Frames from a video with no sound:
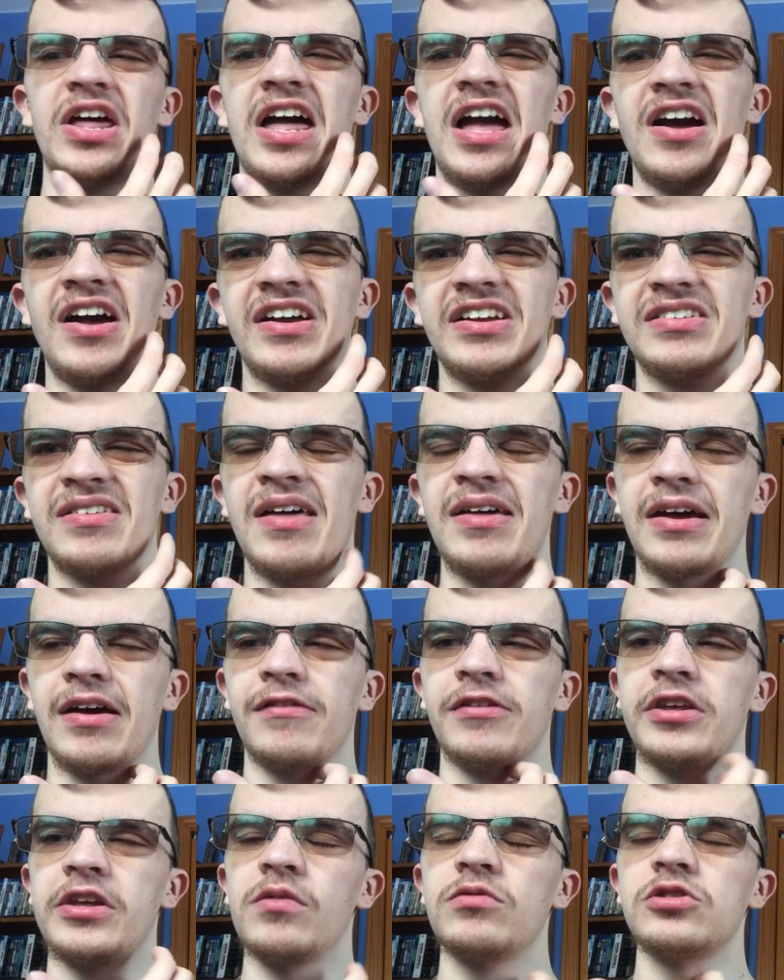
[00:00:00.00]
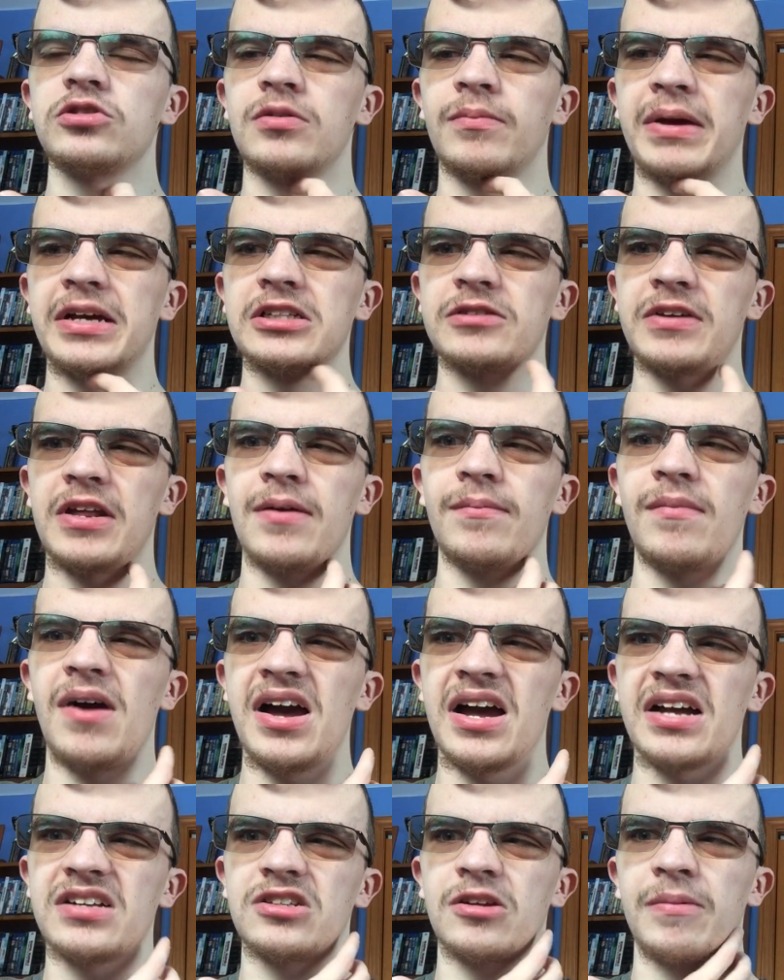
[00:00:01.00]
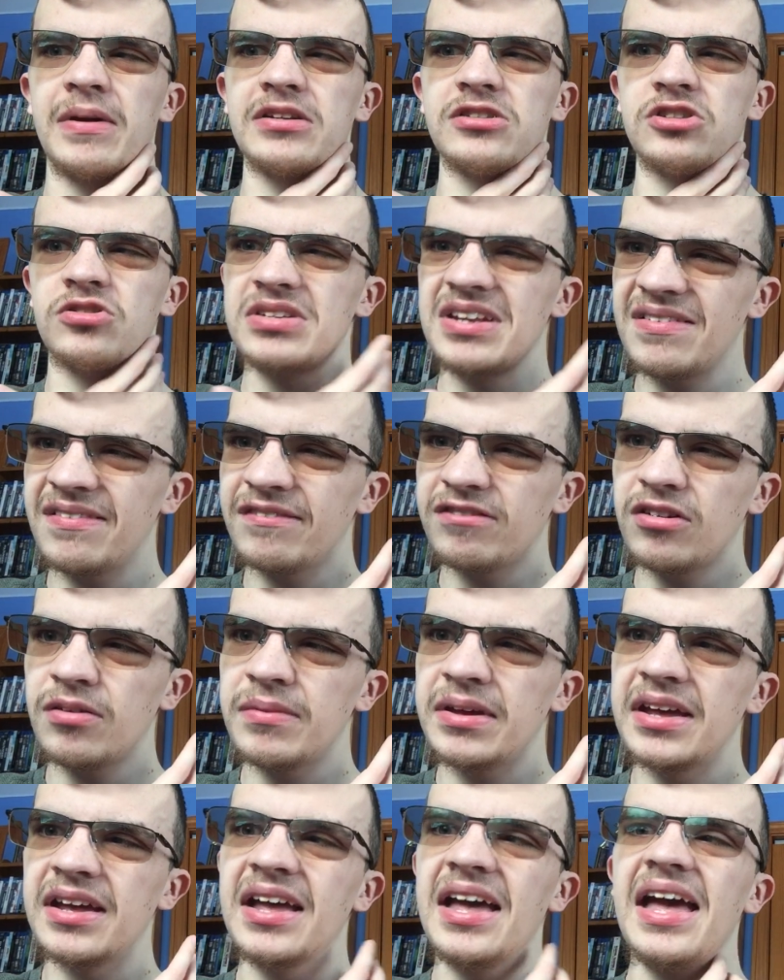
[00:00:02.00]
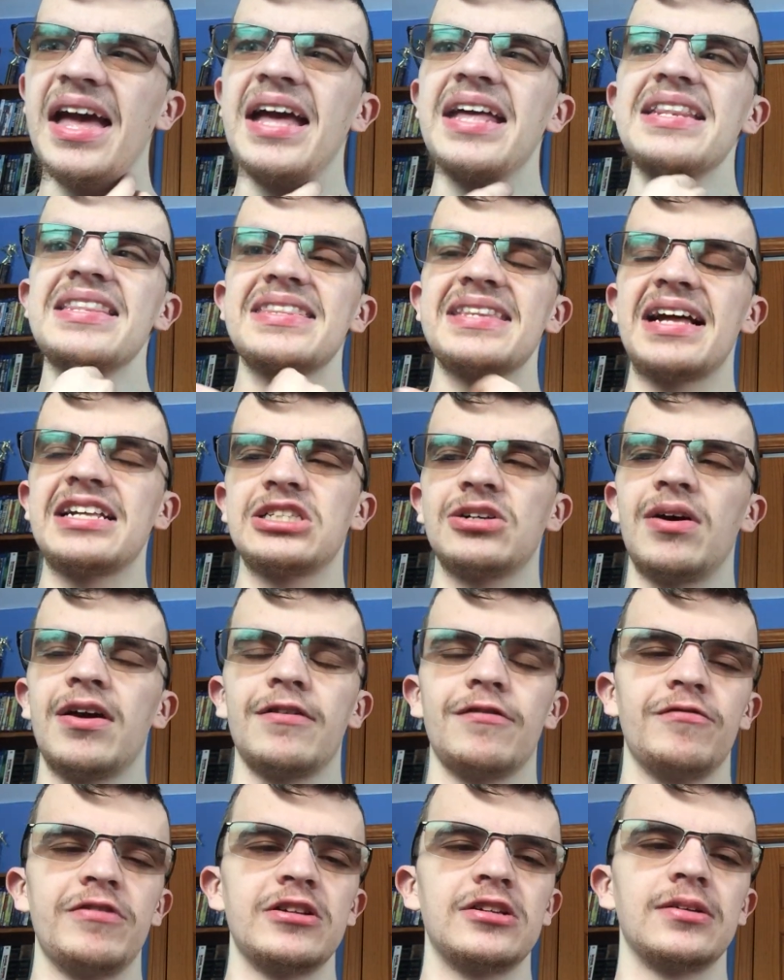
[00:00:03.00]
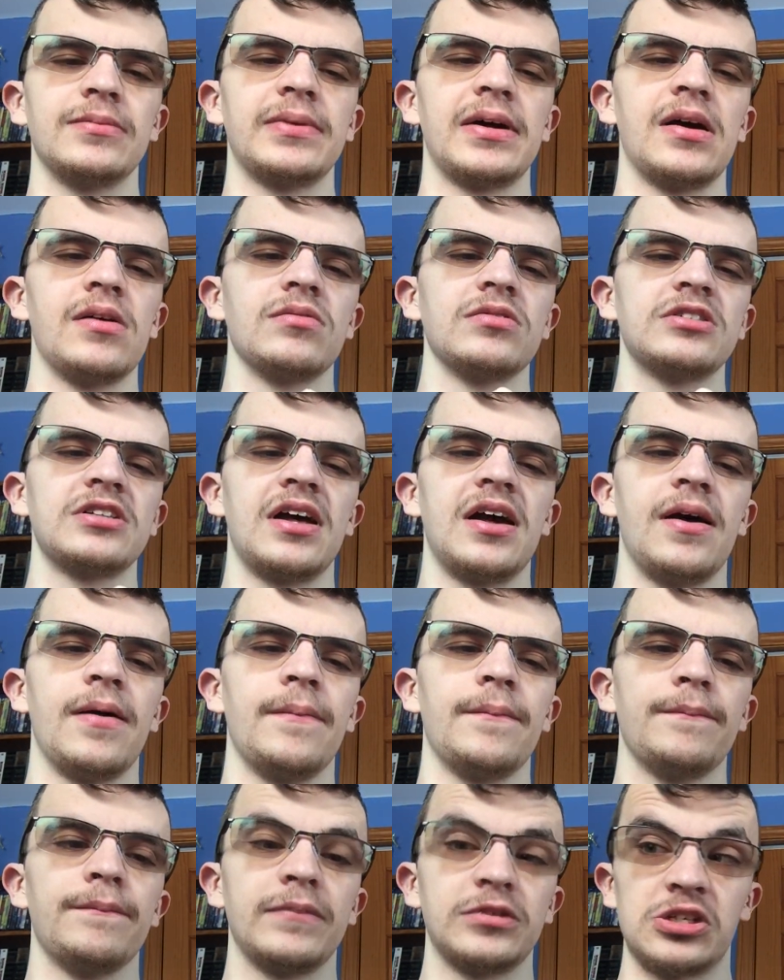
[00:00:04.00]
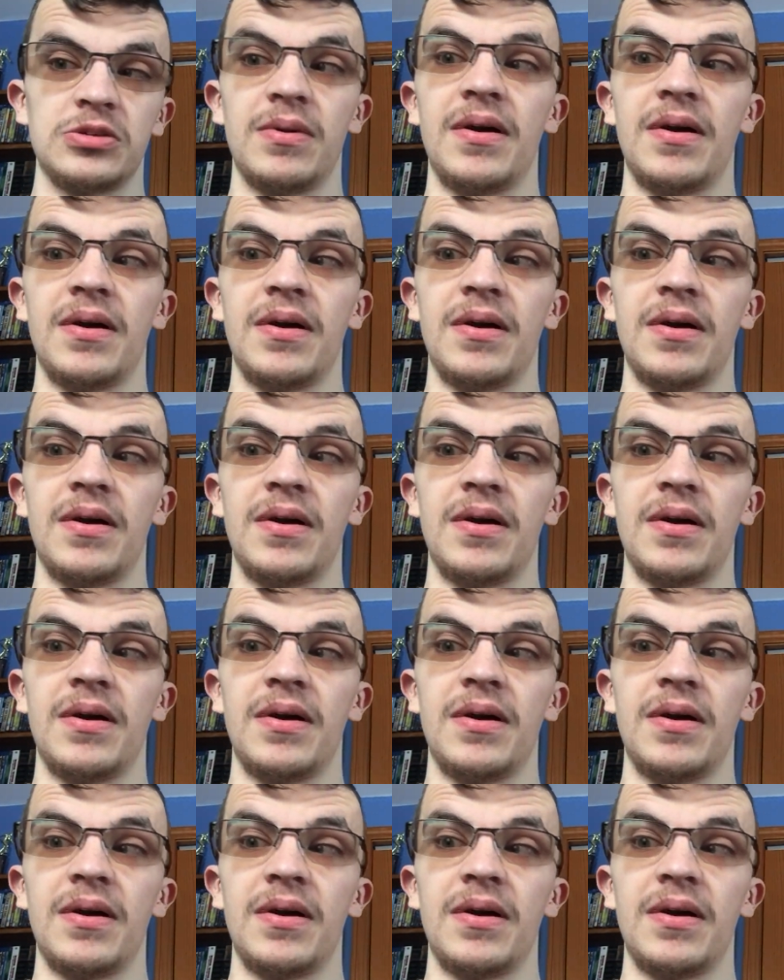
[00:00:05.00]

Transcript: The biggest fan of manga, is a bit too different for me. That's how I feel about, which I